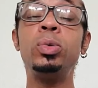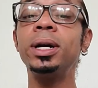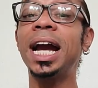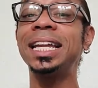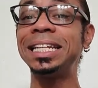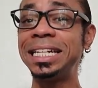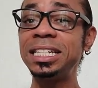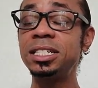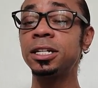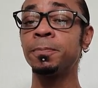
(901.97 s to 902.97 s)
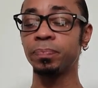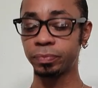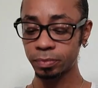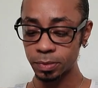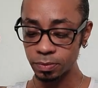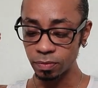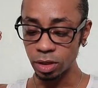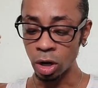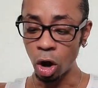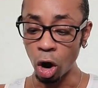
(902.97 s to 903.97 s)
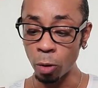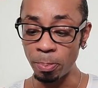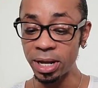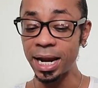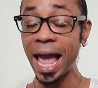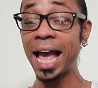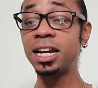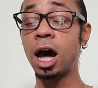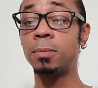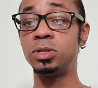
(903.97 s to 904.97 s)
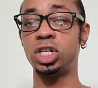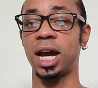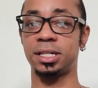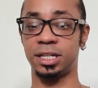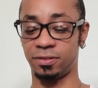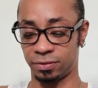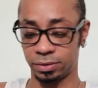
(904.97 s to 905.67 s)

were at least open and objective.